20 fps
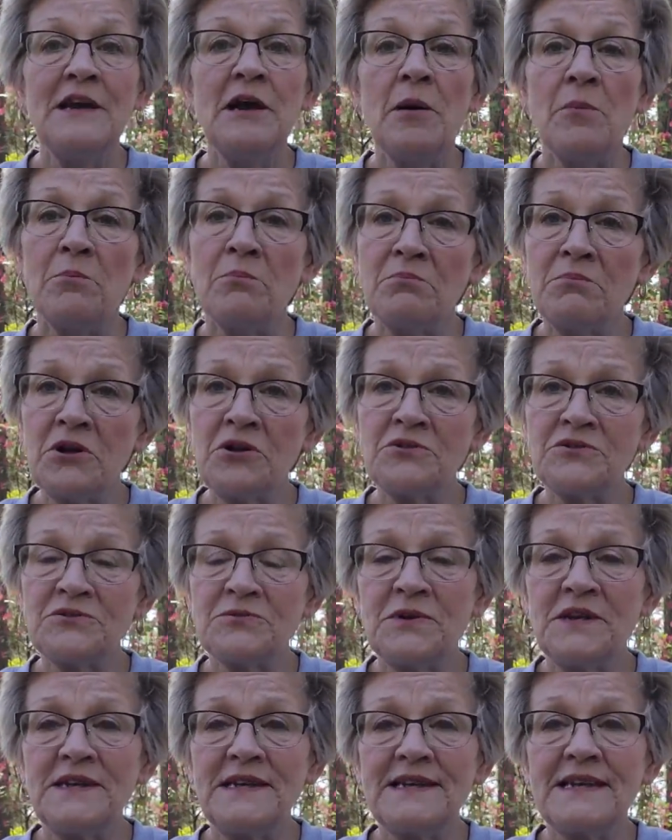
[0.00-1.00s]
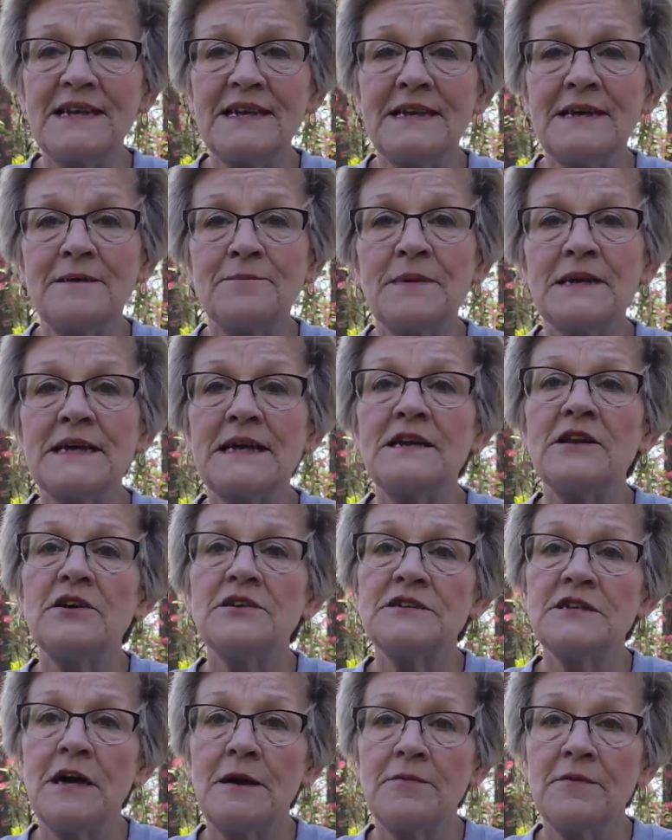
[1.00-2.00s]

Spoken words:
mulch what you can, but get on top